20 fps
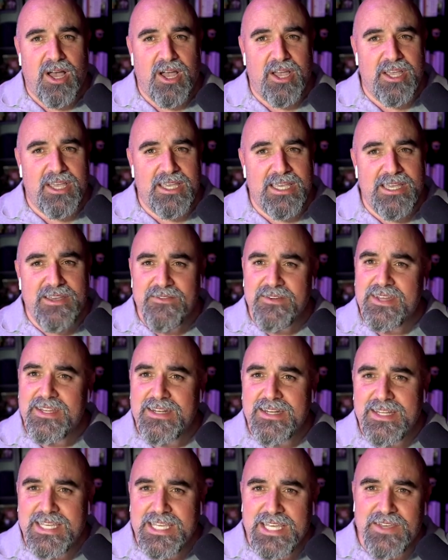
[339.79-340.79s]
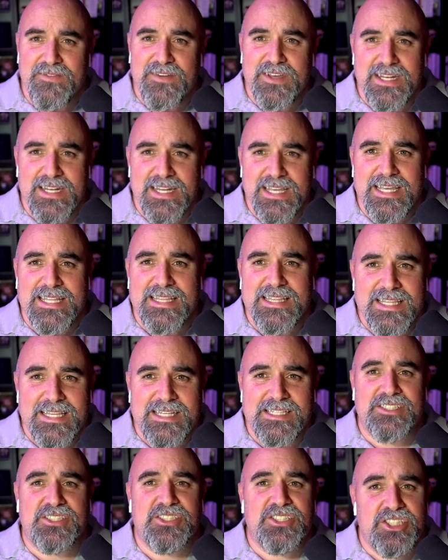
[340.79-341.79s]
Even in
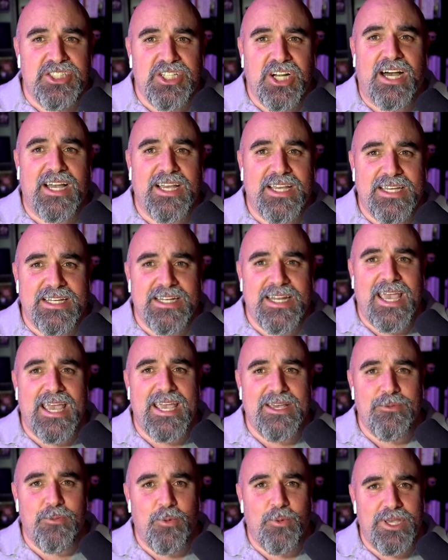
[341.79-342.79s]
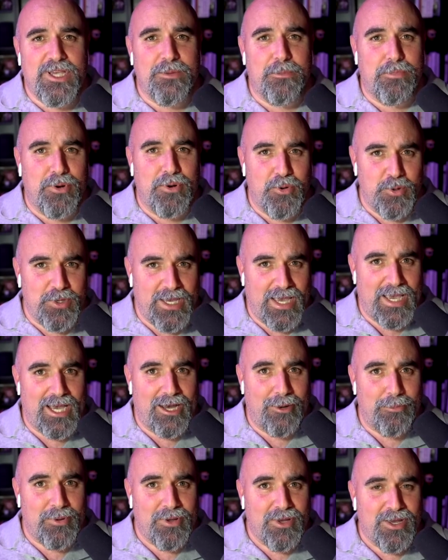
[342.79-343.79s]
this giant 8-week boot
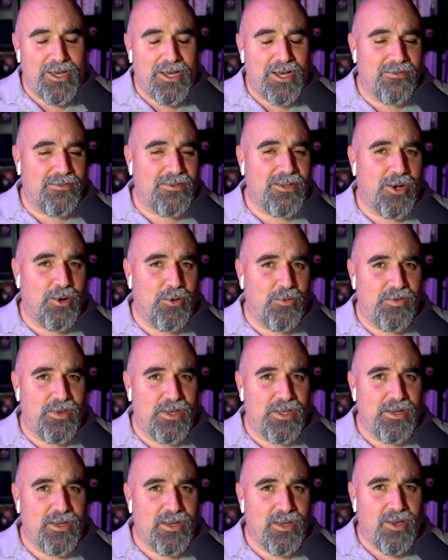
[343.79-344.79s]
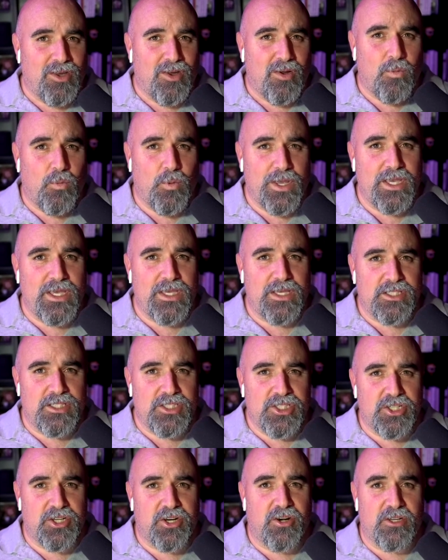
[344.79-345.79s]
camp of COVID, we,
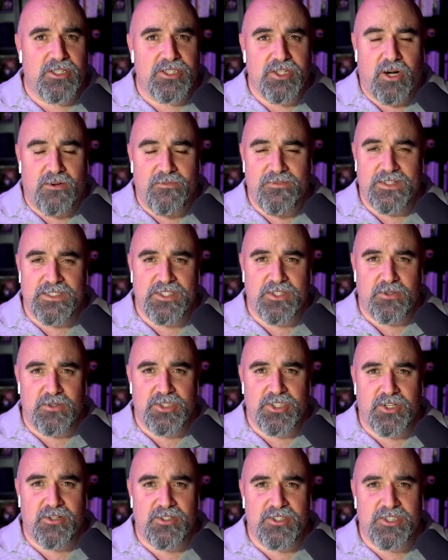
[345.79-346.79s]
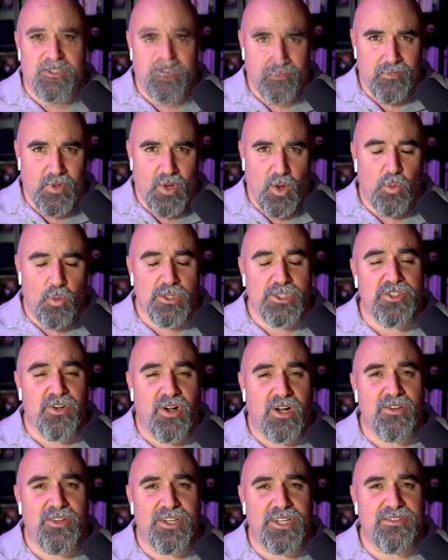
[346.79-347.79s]
church, our physical churches, we're
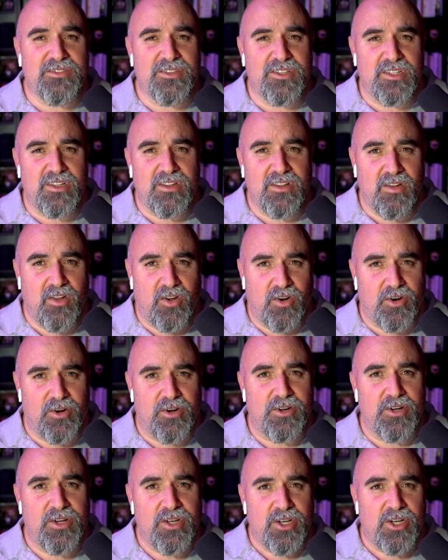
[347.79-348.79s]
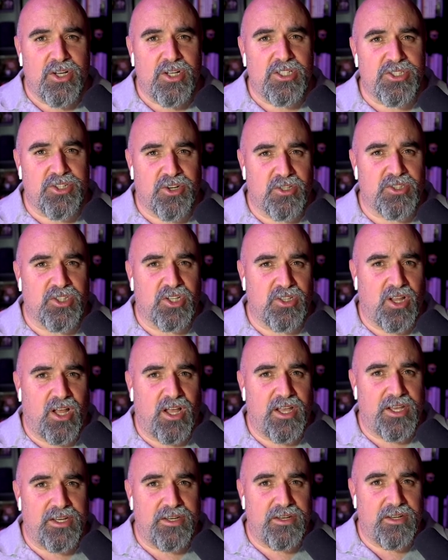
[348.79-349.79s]
struggling to learn church
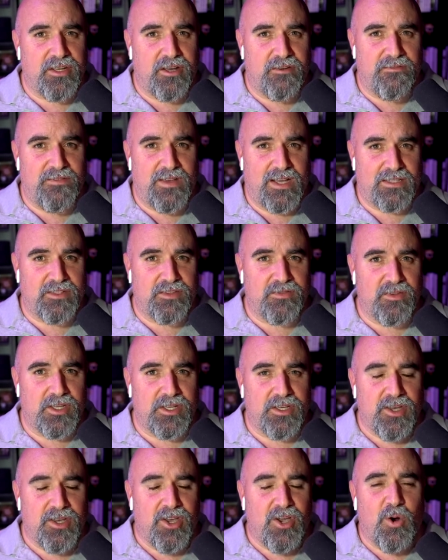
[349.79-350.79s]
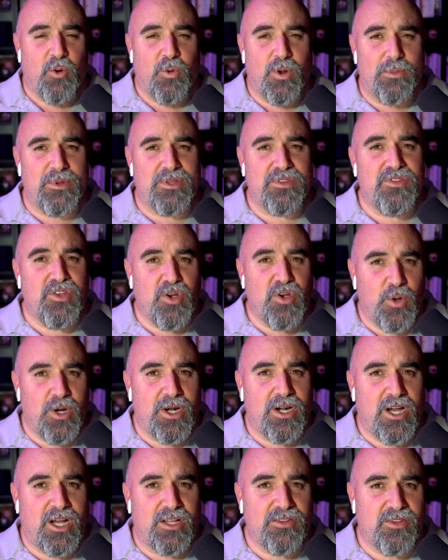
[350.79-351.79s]
online effectively. We've been doing it
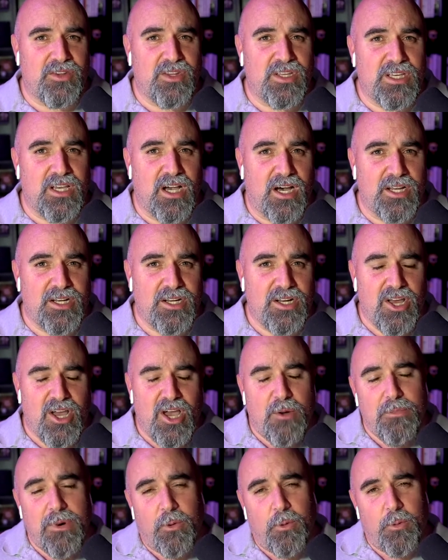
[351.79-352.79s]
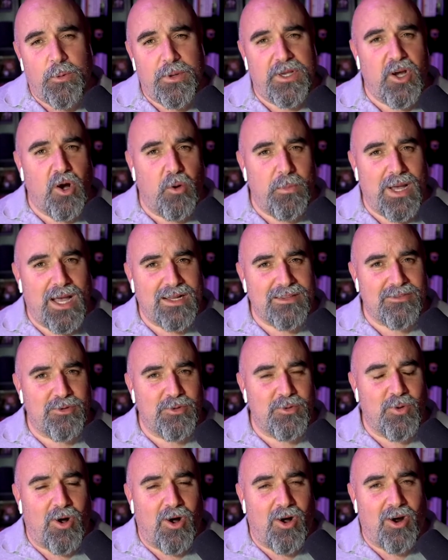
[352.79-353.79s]
under the gun, but when we go back to
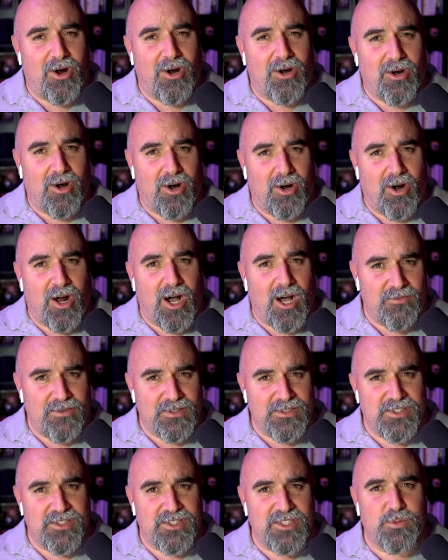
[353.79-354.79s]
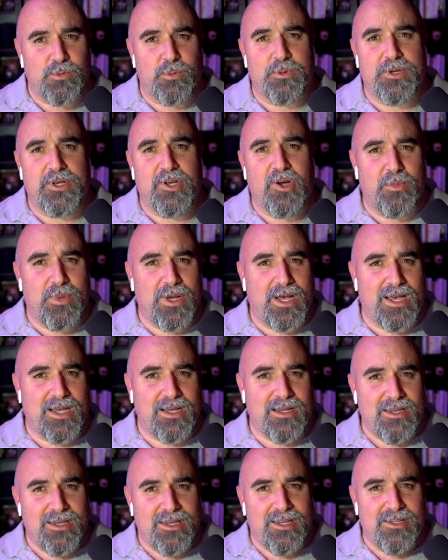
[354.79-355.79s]
our offices, when we go back
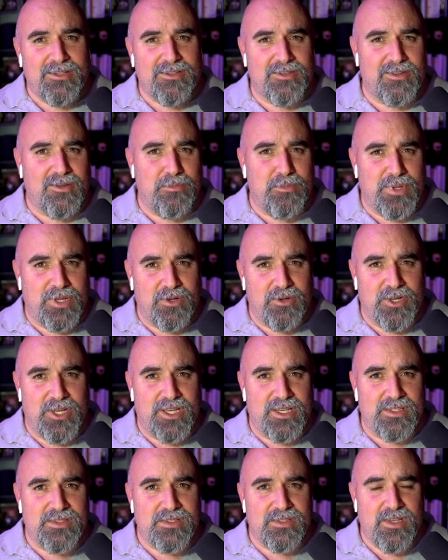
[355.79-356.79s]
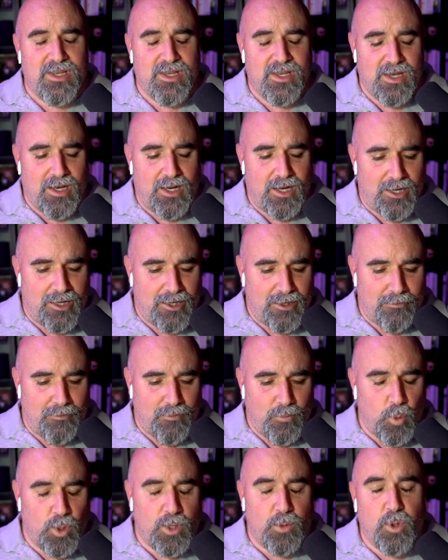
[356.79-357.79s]
to the buildings,
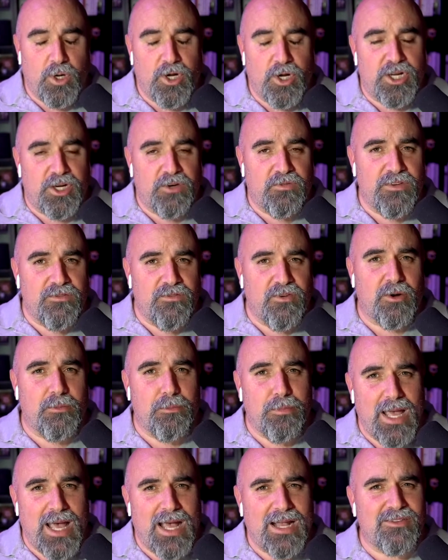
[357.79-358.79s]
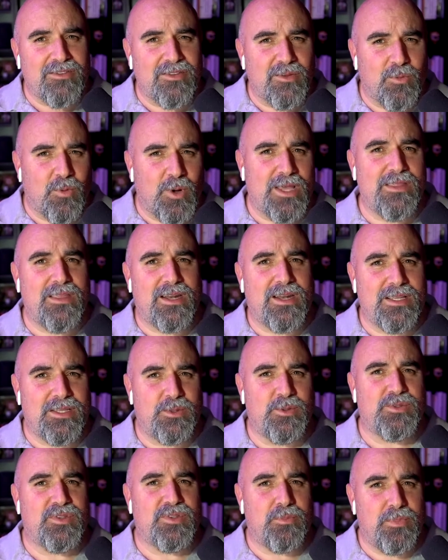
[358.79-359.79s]
we're going to revert back to the way that it
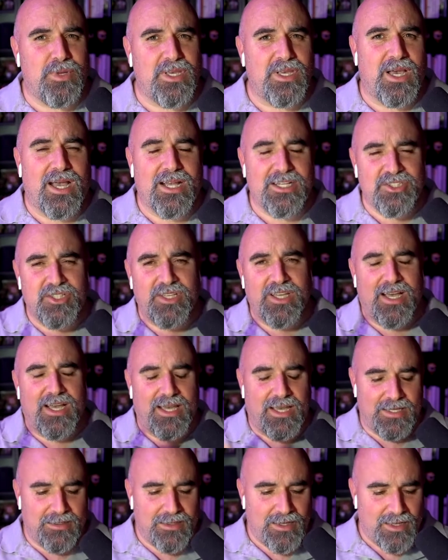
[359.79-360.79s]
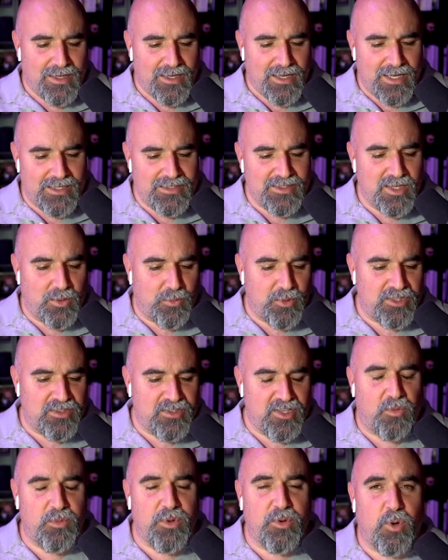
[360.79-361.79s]
used to be. Actually, I had somebody tell
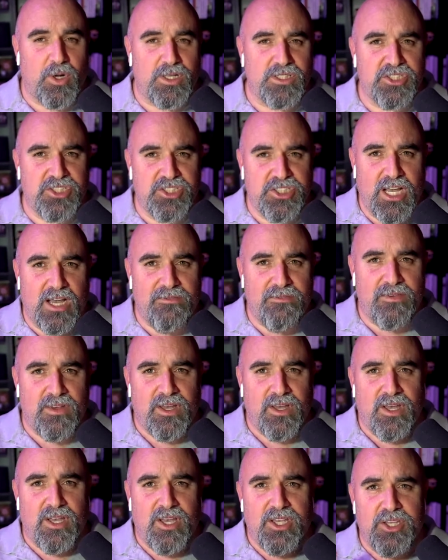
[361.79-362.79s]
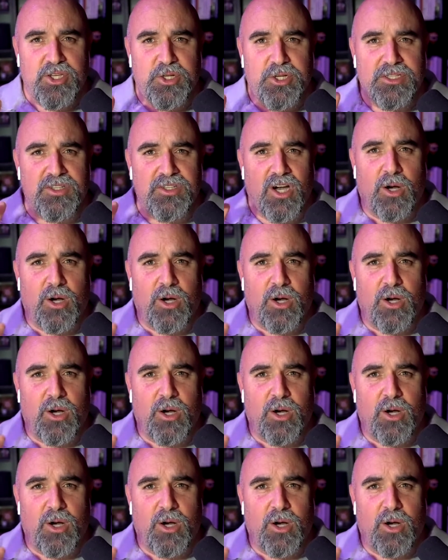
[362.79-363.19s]
me once, Jeff, you need to always